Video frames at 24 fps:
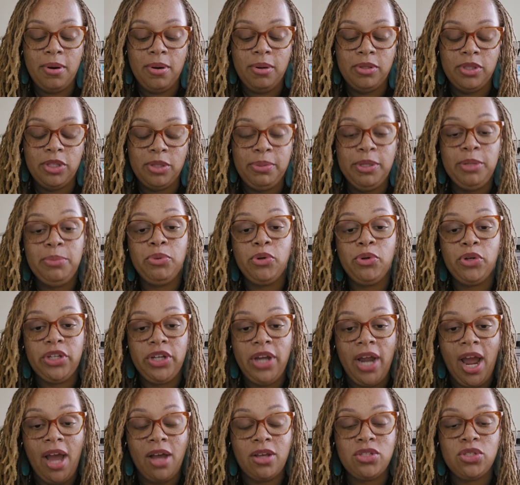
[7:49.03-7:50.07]
the people in
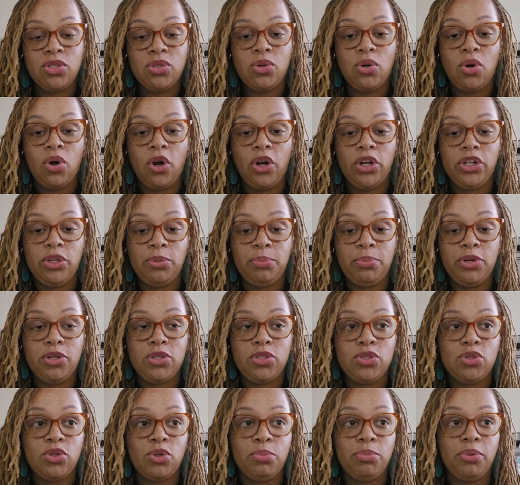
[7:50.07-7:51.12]
your household or your
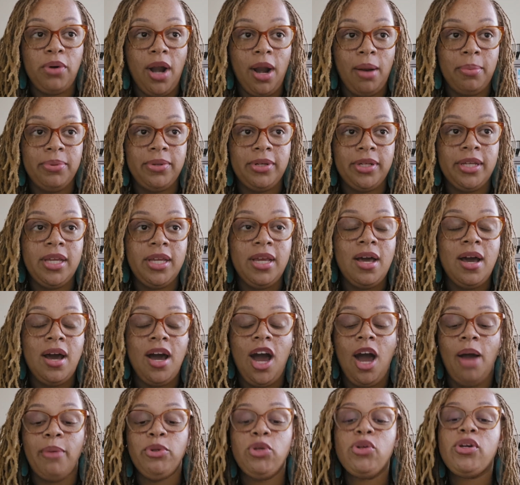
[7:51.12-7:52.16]
personal property.
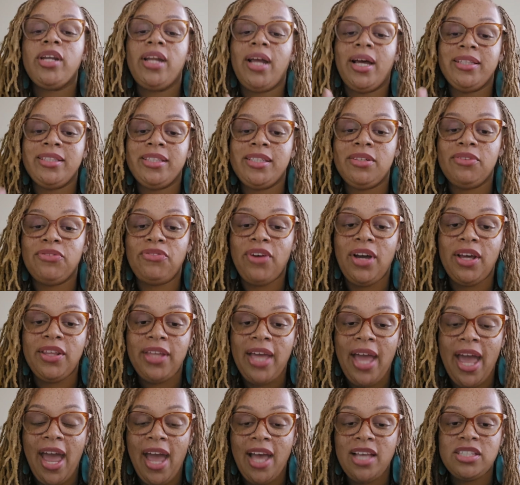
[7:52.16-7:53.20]
You can identify the
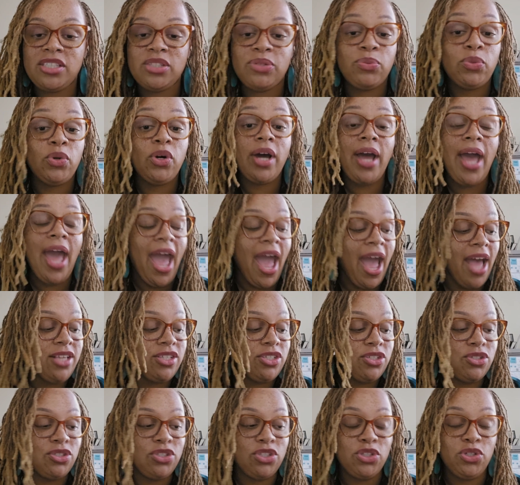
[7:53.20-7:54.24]
hazard. What
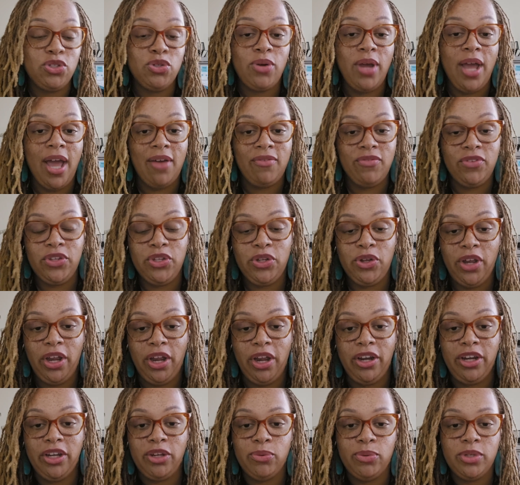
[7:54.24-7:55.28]
hazards do you have in your
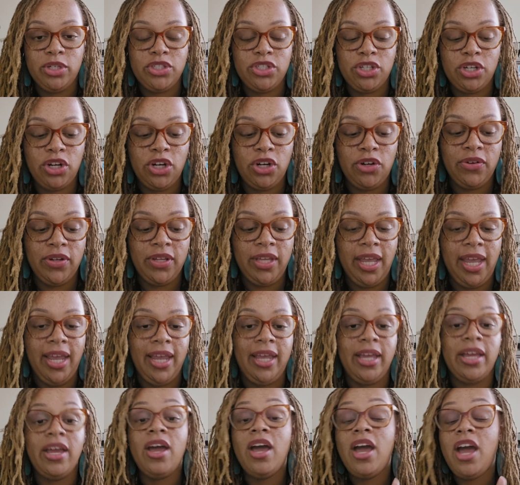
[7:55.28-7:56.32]
area? When it's a
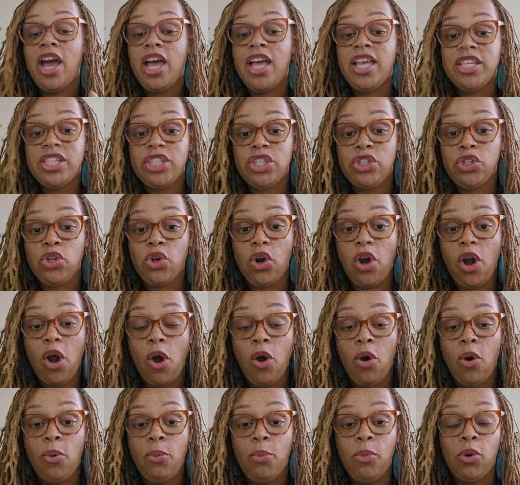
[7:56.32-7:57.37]
hurricane, is your
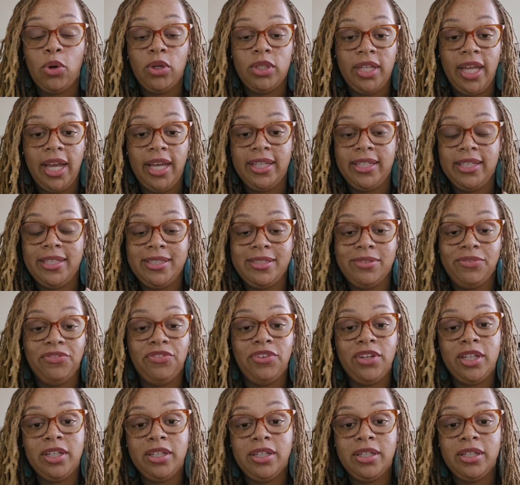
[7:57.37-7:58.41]
home more likely to
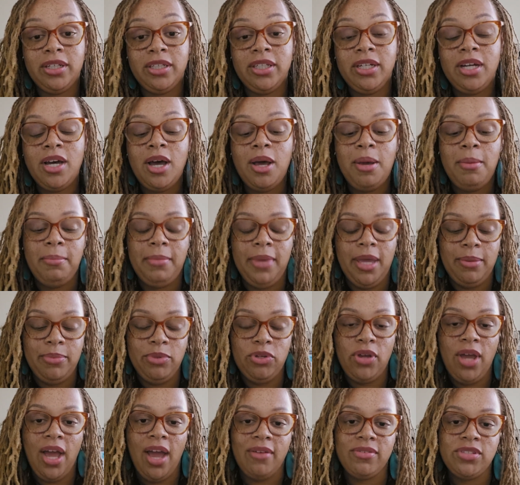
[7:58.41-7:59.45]
flood? Maybe
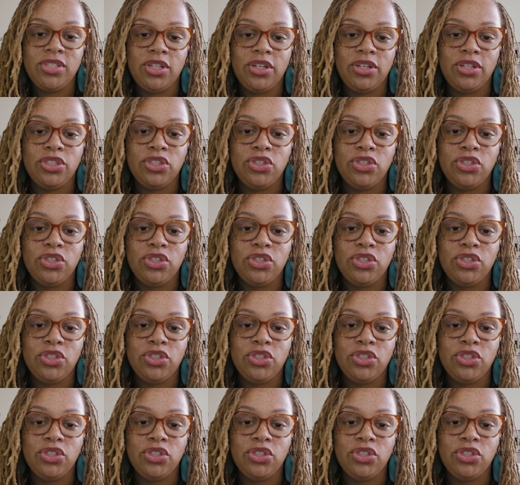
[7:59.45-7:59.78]
you have certain